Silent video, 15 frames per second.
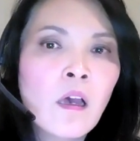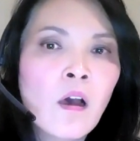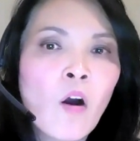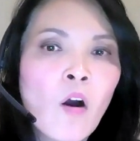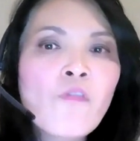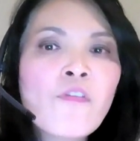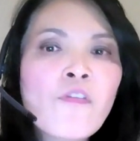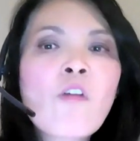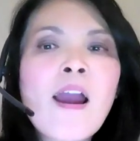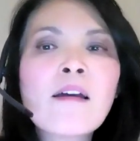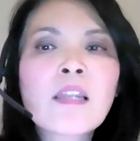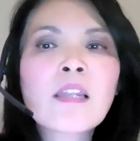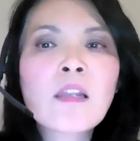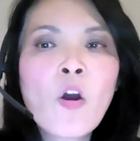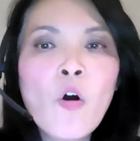
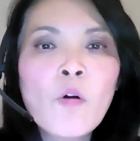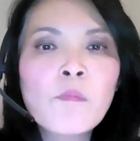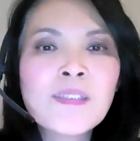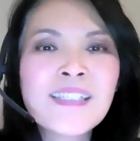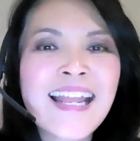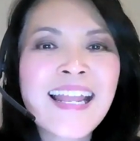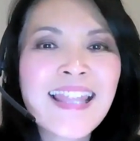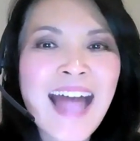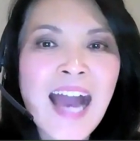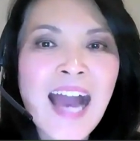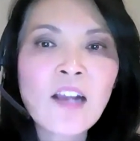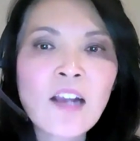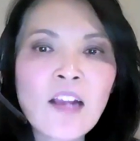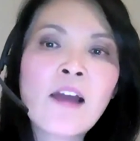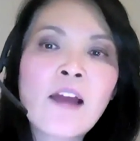Overcrowded homes and
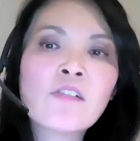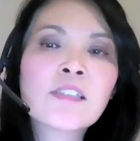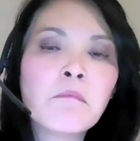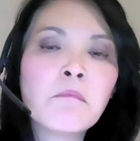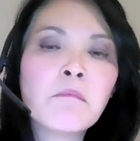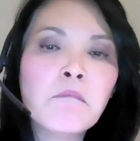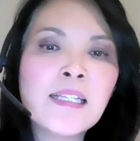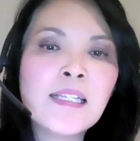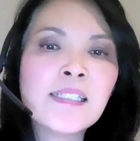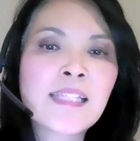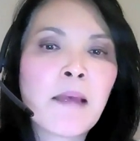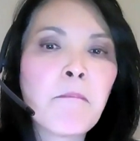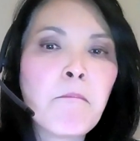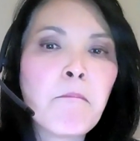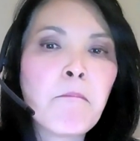lack of housing means
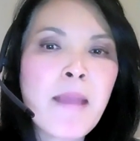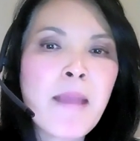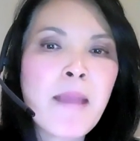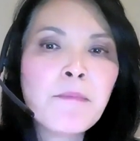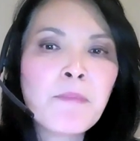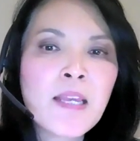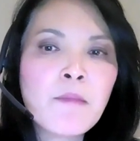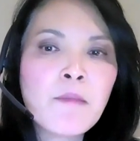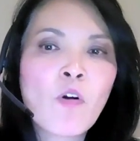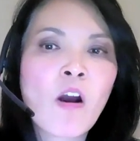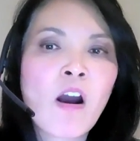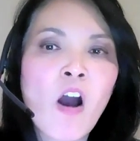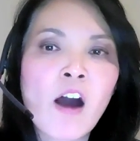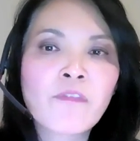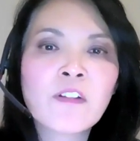that many people are
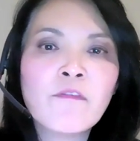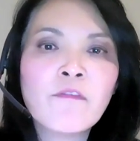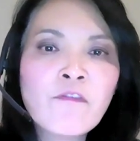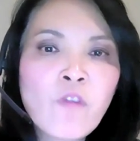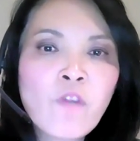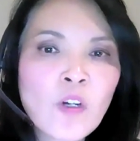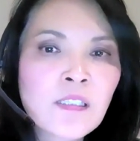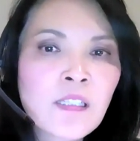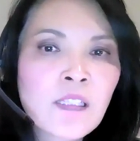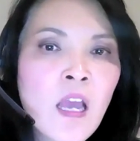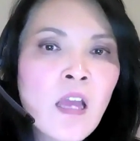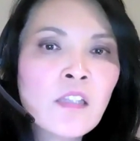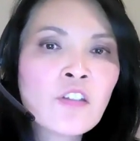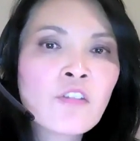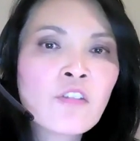often forced
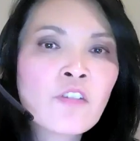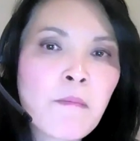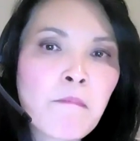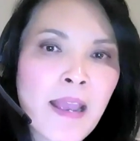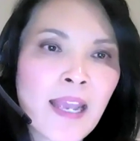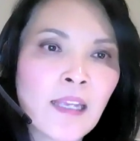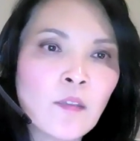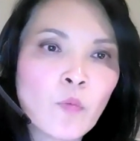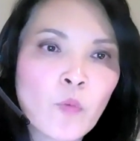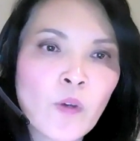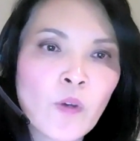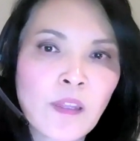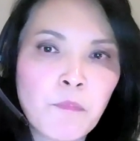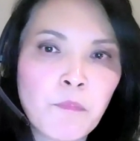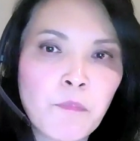to remain with
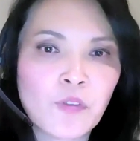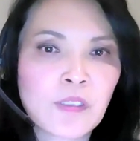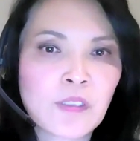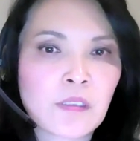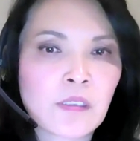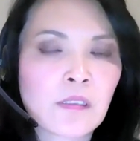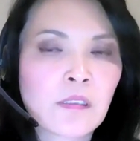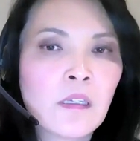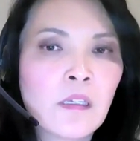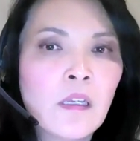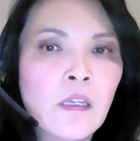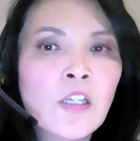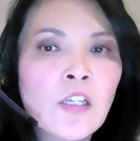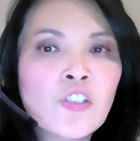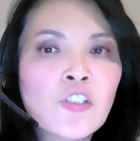abusers.
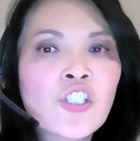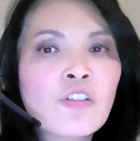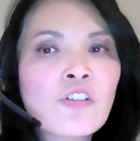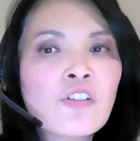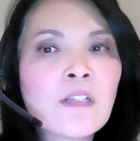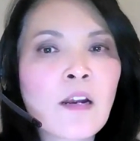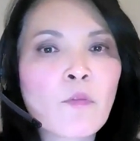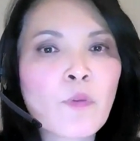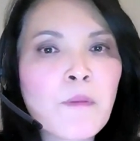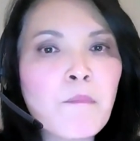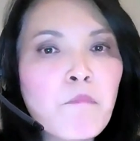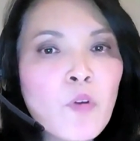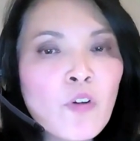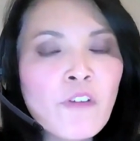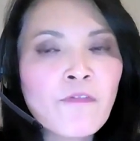Children are
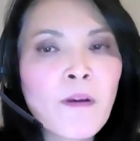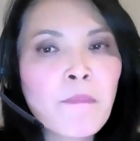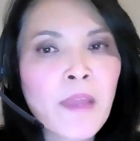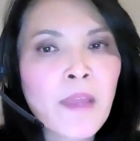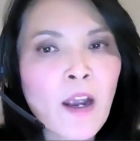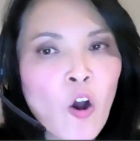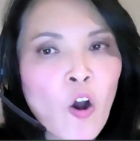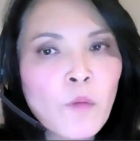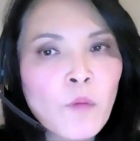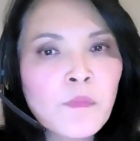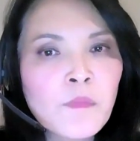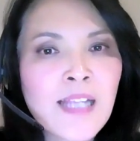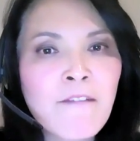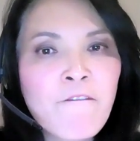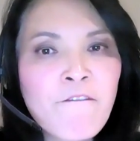removed from their homes
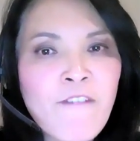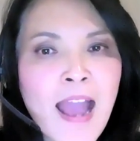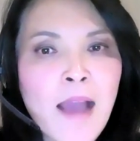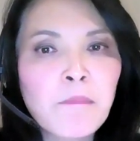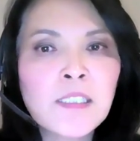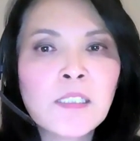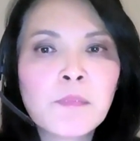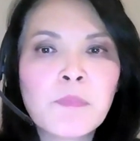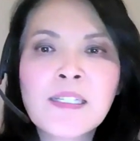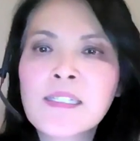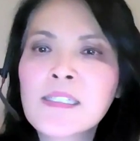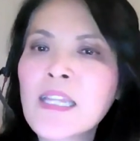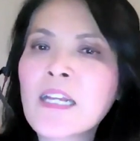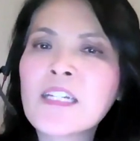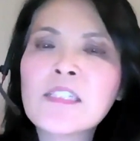and families because
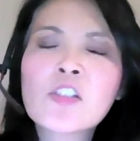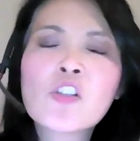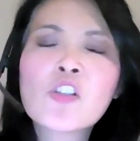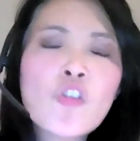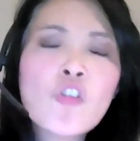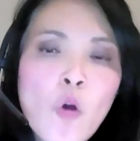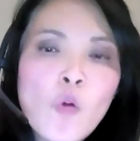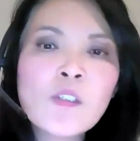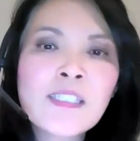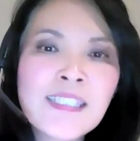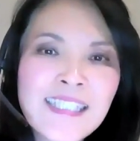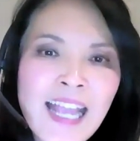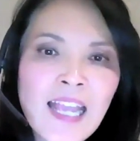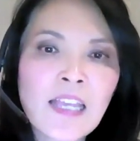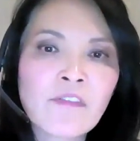there is no
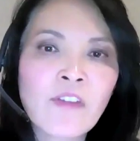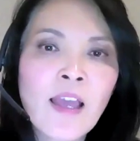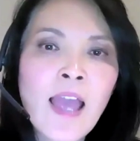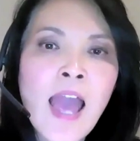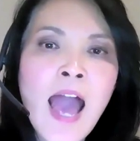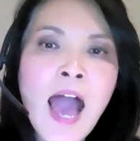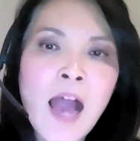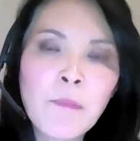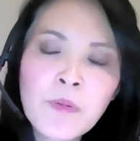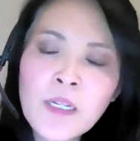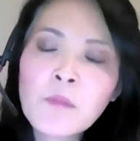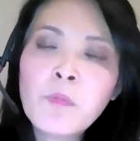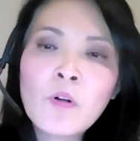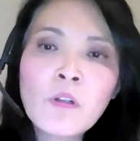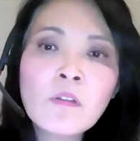safe,
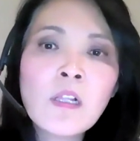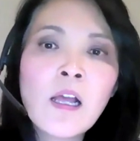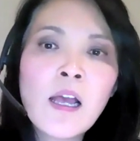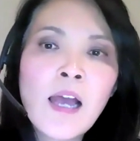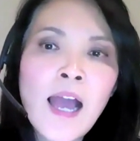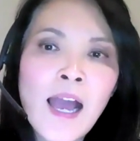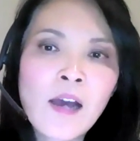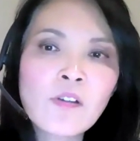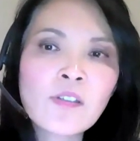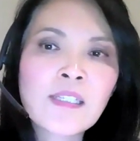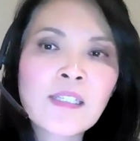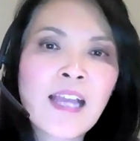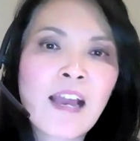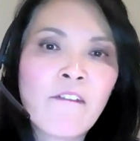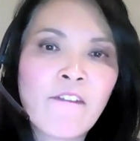habitable
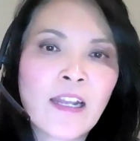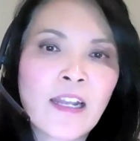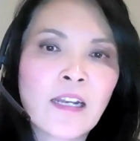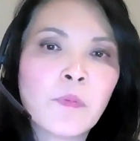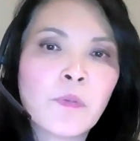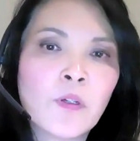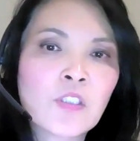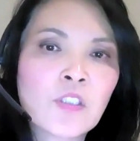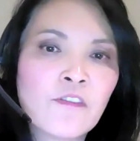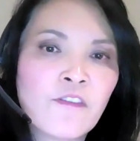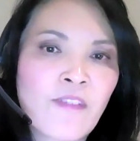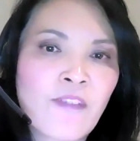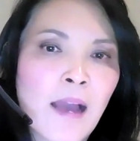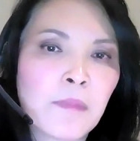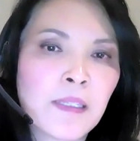housing available to
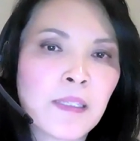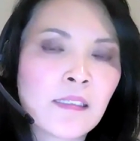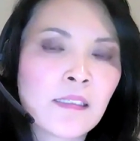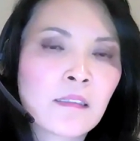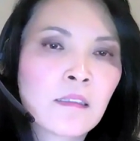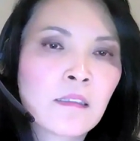families.